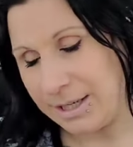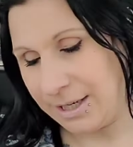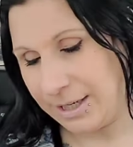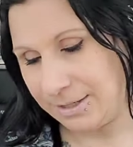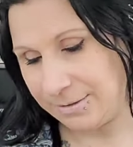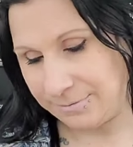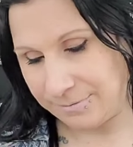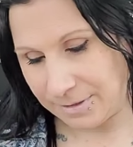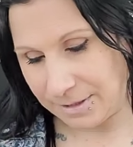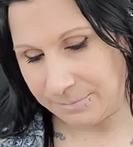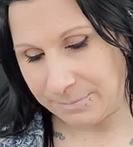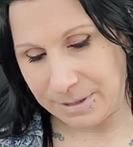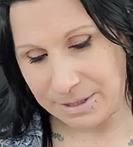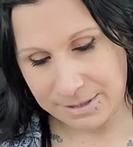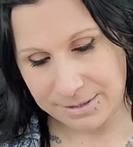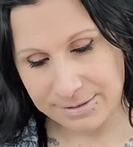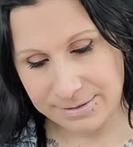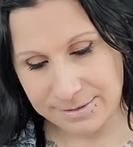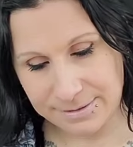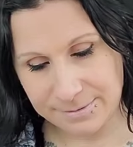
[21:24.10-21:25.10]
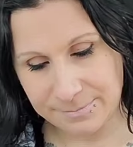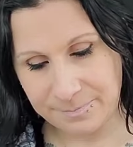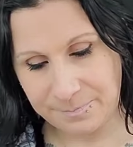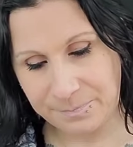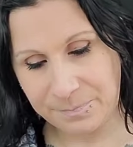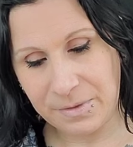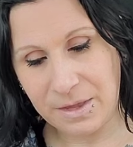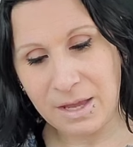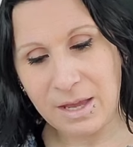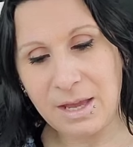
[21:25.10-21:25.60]
eight, five
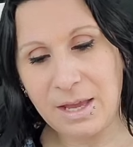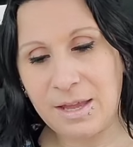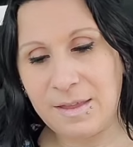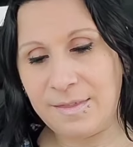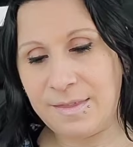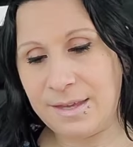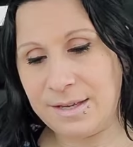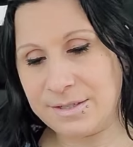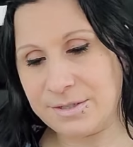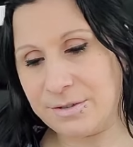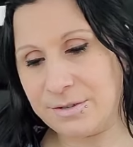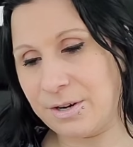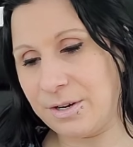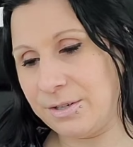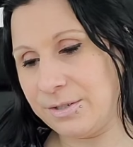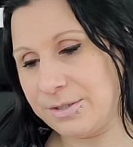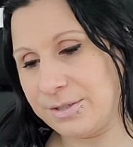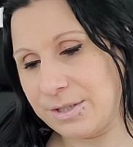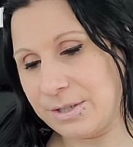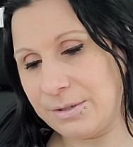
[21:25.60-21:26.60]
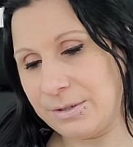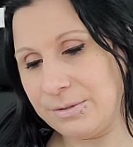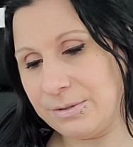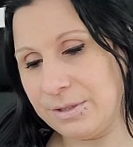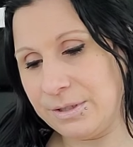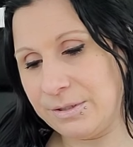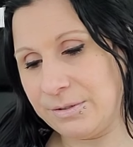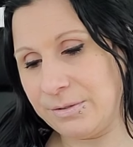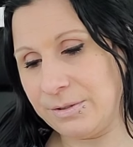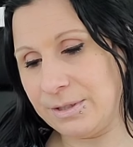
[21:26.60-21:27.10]
bucks. These are also
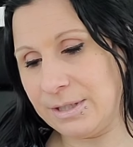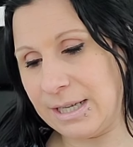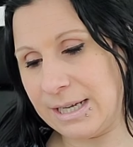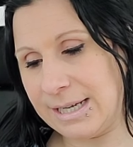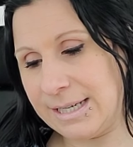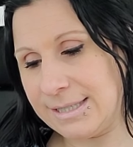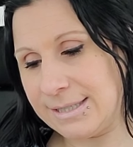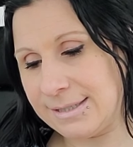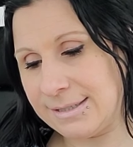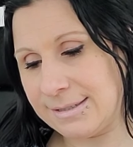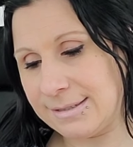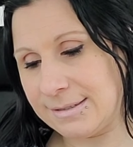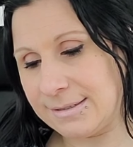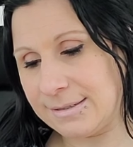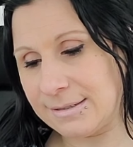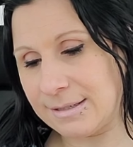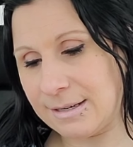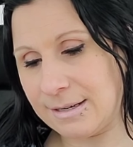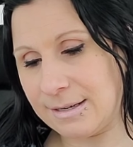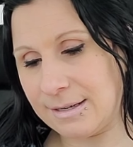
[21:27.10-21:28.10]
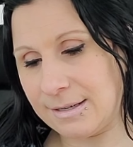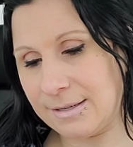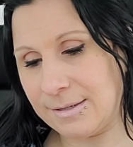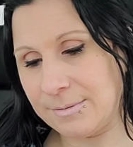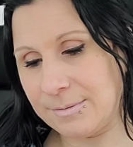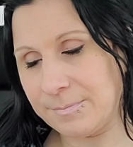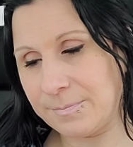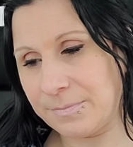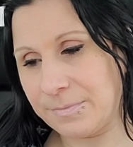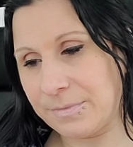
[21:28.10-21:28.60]
little lights.
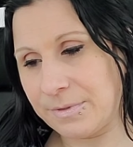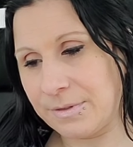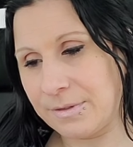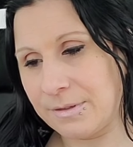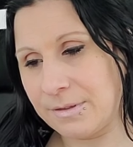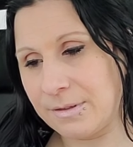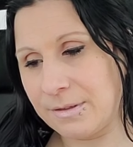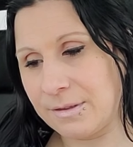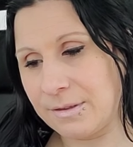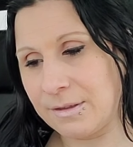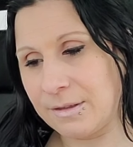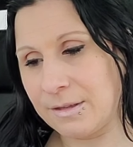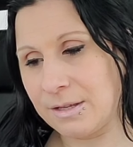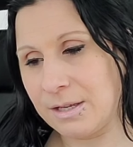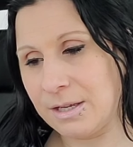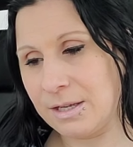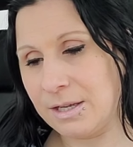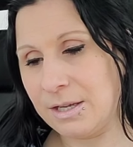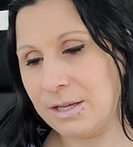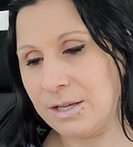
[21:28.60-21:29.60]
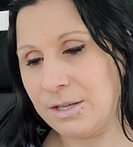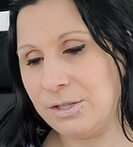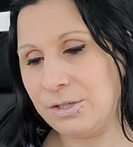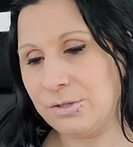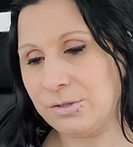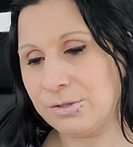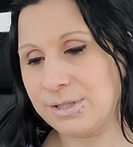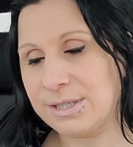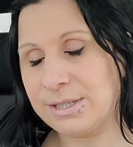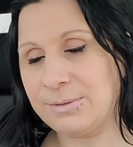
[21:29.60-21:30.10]
Um,
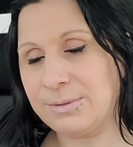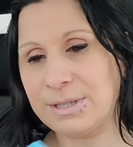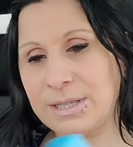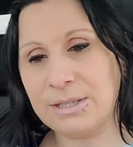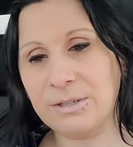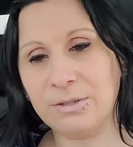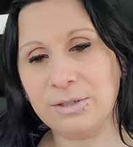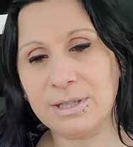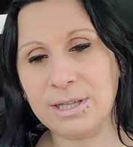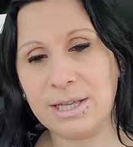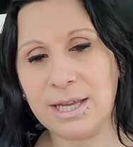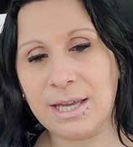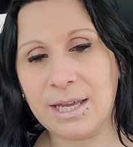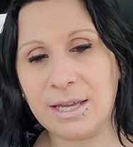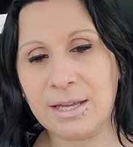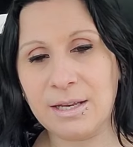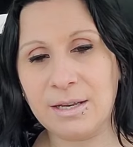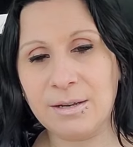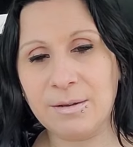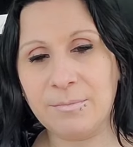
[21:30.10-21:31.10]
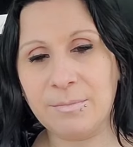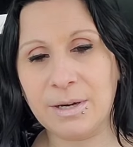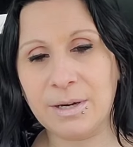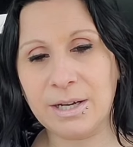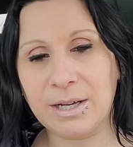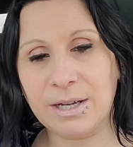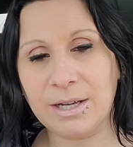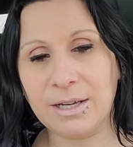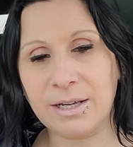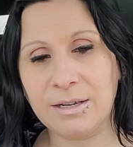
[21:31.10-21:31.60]
you'll see what they look like in
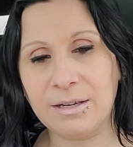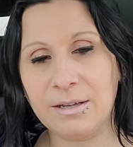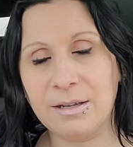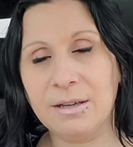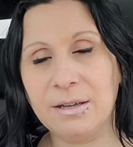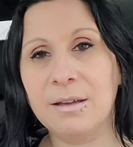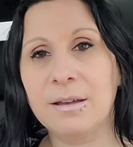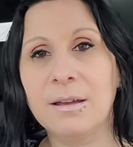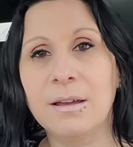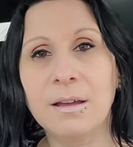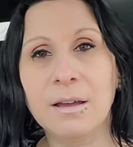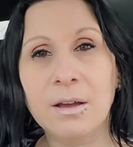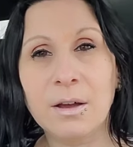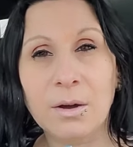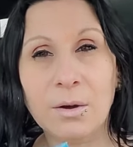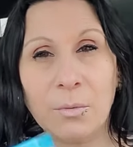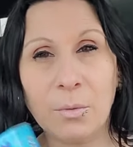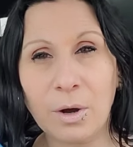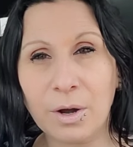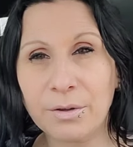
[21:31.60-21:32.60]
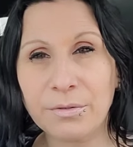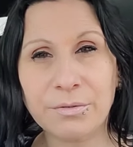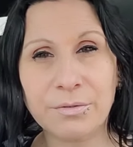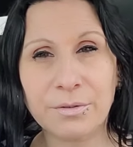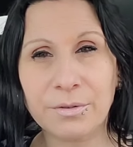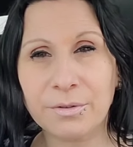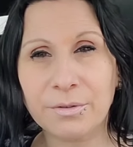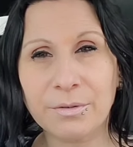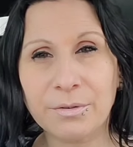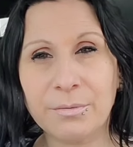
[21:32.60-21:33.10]
my
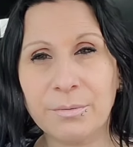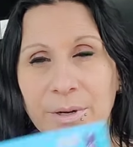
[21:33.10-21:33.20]
walkthrough,